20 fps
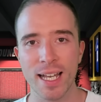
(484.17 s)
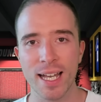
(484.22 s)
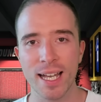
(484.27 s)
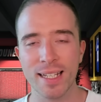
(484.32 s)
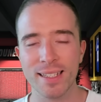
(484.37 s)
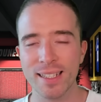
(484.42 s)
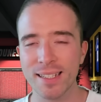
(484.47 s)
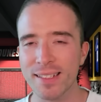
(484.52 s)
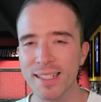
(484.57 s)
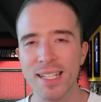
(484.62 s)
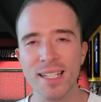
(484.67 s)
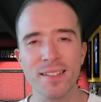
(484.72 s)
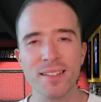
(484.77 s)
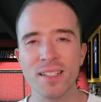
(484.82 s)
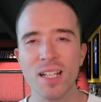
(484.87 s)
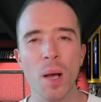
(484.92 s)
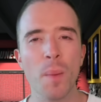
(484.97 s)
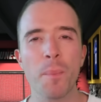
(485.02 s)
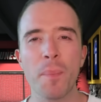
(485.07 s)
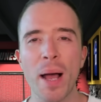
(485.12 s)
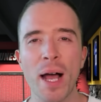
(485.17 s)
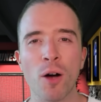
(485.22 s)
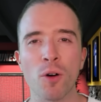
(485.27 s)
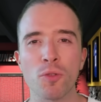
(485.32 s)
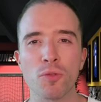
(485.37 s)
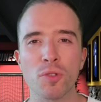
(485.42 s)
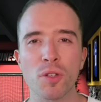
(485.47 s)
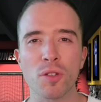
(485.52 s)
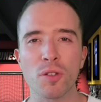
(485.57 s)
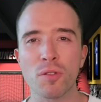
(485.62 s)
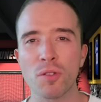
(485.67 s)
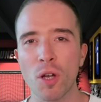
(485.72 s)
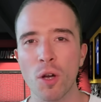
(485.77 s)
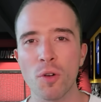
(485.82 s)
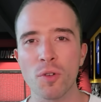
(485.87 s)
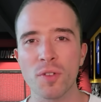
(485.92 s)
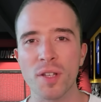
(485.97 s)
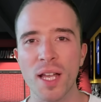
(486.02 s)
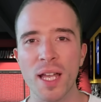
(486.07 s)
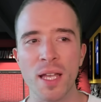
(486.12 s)
this isn't about just
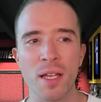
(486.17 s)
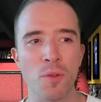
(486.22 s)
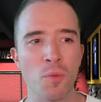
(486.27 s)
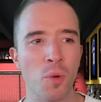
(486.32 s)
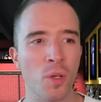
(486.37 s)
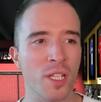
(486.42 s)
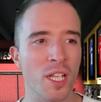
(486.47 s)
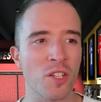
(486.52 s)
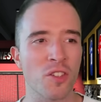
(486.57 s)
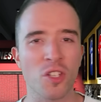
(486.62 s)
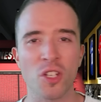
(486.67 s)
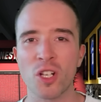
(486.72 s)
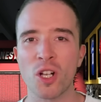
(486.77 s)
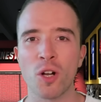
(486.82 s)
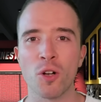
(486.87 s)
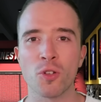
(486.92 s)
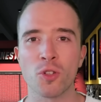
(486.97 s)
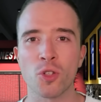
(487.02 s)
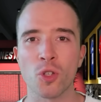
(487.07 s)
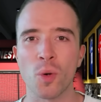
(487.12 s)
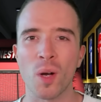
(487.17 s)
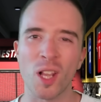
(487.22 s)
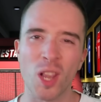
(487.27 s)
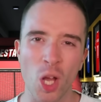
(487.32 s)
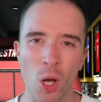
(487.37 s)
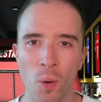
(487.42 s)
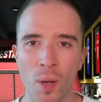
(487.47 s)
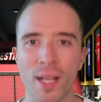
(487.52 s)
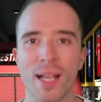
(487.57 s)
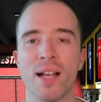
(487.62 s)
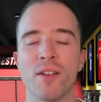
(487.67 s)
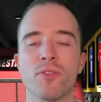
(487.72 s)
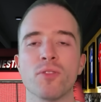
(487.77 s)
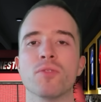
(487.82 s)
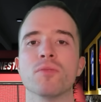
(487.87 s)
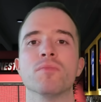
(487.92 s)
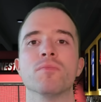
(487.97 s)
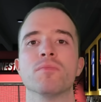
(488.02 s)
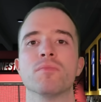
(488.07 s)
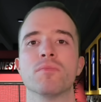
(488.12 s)
Jose wanting to go to a lower level,
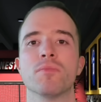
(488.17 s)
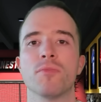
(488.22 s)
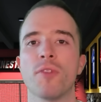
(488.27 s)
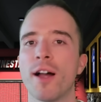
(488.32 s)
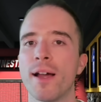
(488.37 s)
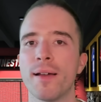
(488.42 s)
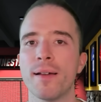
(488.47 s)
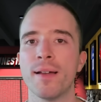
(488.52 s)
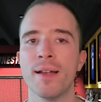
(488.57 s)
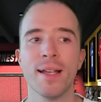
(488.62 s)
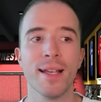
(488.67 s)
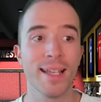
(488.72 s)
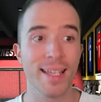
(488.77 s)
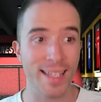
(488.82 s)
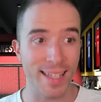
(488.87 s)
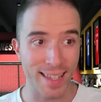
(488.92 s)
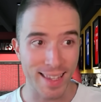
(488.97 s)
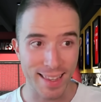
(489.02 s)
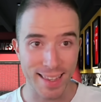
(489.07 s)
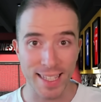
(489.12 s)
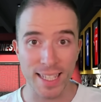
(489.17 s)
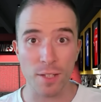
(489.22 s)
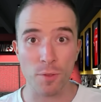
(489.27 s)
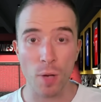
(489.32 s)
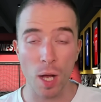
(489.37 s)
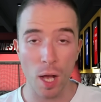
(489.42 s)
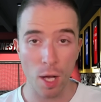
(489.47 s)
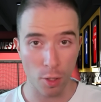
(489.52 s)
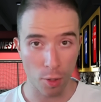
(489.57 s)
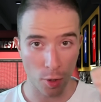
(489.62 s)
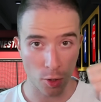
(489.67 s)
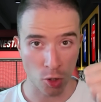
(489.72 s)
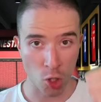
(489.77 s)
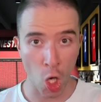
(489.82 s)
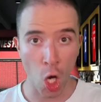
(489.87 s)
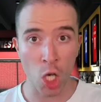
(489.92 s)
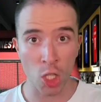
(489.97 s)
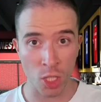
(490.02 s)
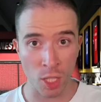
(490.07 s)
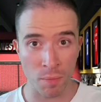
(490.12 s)
right?
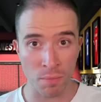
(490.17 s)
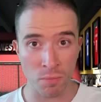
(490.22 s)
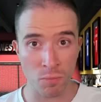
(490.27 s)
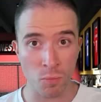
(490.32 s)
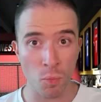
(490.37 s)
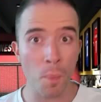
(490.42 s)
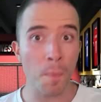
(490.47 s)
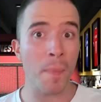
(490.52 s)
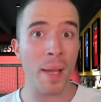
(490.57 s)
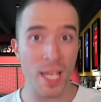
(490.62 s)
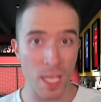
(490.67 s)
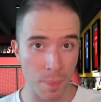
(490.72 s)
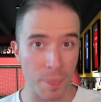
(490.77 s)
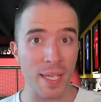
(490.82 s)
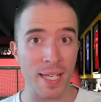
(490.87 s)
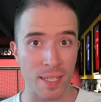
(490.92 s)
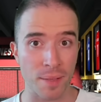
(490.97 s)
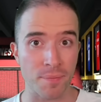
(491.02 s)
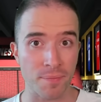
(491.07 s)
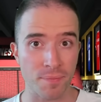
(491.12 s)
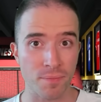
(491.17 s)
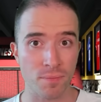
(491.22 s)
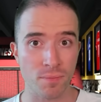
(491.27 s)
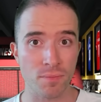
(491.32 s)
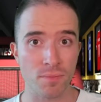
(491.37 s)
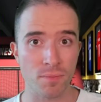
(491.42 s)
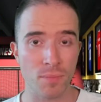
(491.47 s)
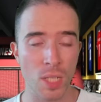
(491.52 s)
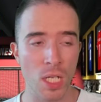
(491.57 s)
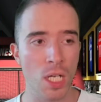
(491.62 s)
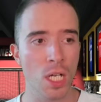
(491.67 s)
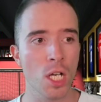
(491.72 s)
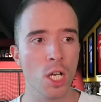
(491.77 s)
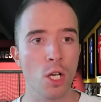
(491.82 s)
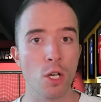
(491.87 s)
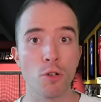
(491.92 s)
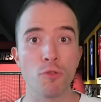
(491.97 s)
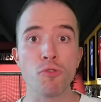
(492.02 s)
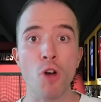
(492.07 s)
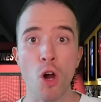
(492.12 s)
Tottenham, maybe.
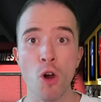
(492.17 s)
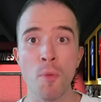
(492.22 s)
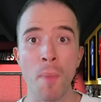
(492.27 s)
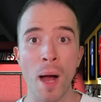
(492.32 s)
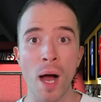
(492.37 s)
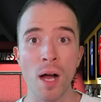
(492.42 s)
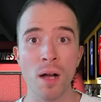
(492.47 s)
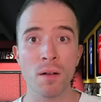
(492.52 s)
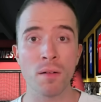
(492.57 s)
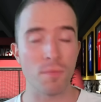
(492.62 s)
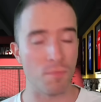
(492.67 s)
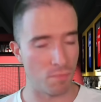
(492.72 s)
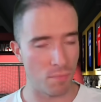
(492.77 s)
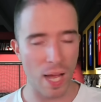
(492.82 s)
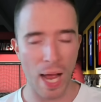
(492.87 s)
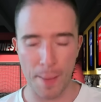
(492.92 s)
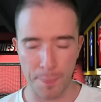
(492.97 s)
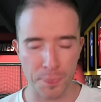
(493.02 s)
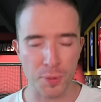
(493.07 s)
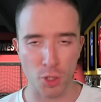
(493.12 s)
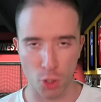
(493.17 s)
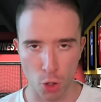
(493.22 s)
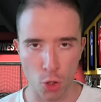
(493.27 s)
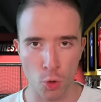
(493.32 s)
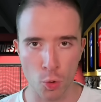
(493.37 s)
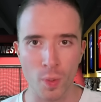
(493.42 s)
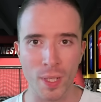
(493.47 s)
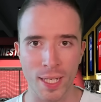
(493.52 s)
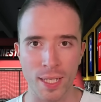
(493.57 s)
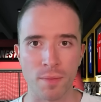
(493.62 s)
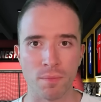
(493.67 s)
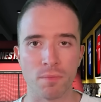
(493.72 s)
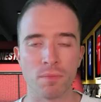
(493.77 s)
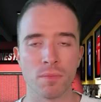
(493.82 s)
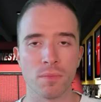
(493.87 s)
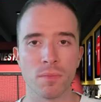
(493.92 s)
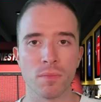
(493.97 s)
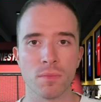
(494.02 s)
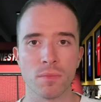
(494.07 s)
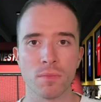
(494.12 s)
Roma, absolutely.
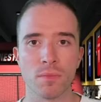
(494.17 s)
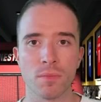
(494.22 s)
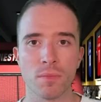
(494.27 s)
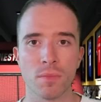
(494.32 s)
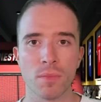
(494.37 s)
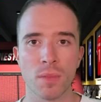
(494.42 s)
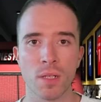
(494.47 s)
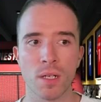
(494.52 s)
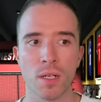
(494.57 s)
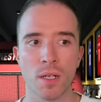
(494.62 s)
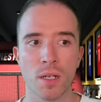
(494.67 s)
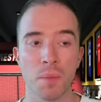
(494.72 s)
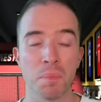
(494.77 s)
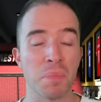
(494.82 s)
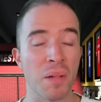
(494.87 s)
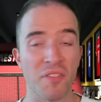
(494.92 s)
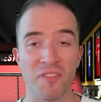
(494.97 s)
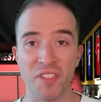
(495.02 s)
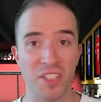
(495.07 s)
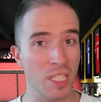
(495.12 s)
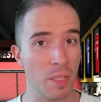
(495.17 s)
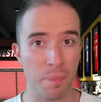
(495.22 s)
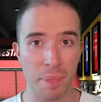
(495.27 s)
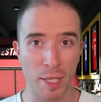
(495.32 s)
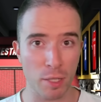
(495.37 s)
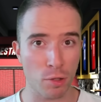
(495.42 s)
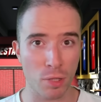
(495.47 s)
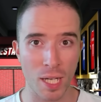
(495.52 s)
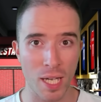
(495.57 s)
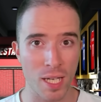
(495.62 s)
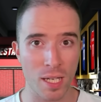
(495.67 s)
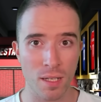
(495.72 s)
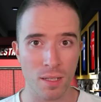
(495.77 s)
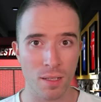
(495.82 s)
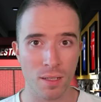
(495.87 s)
But Fenerbahce,